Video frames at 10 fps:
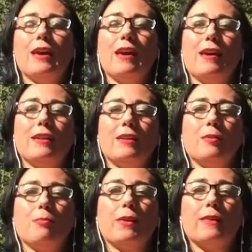
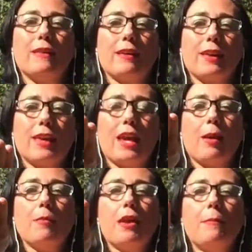to bring the
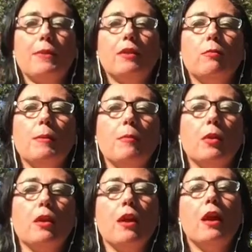camera up a little bit more,